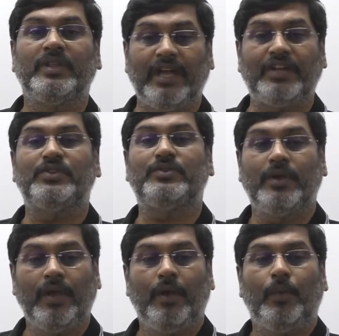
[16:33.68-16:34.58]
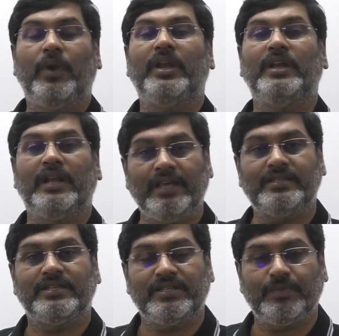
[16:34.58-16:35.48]
That is very
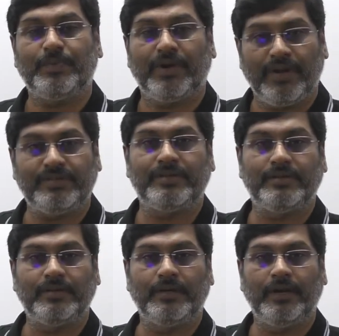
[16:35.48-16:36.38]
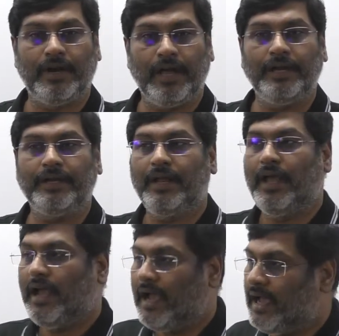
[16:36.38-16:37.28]
nice interpretation, right?
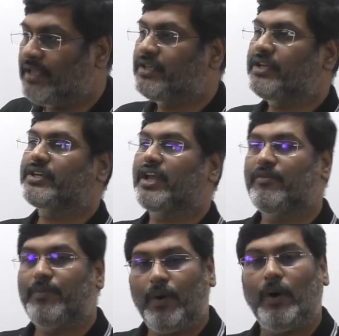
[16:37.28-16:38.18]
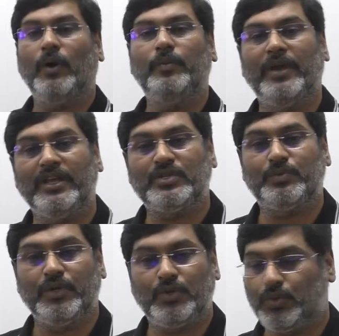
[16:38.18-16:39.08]
As it can form
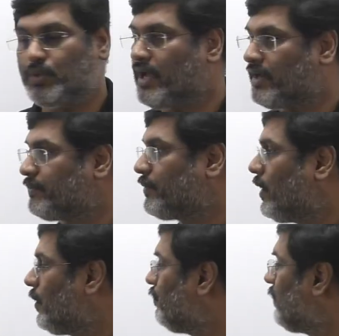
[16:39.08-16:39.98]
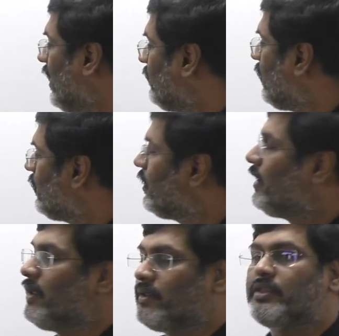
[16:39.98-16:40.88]
sp2, form pi bond,
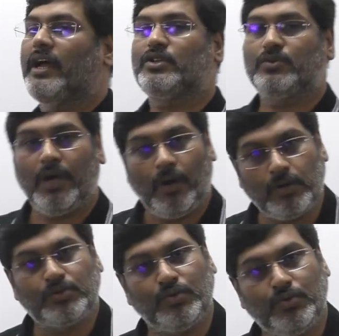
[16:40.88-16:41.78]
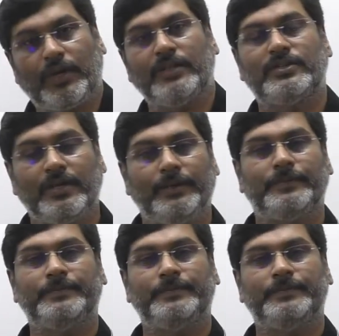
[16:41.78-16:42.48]
that's why also you can say.